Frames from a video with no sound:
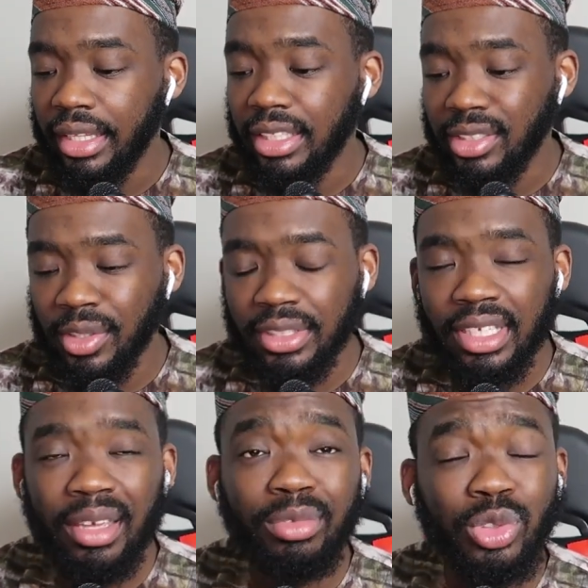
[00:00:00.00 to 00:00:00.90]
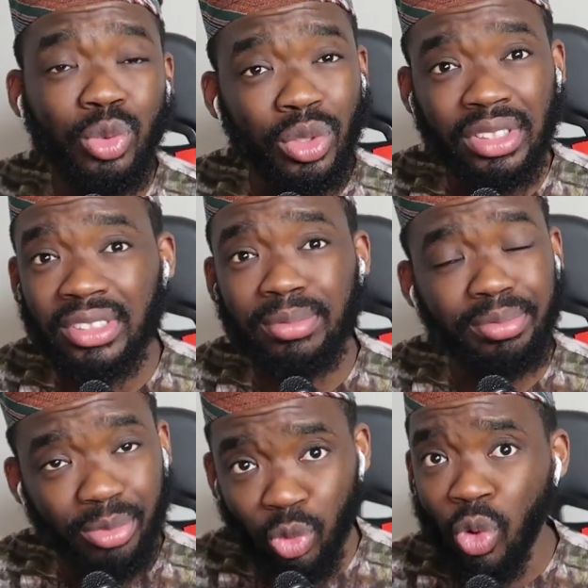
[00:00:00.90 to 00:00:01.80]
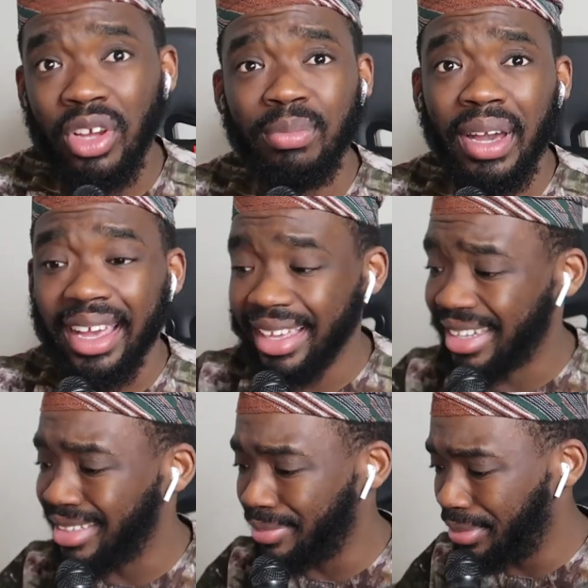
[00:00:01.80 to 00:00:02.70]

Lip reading: The third game too was won by,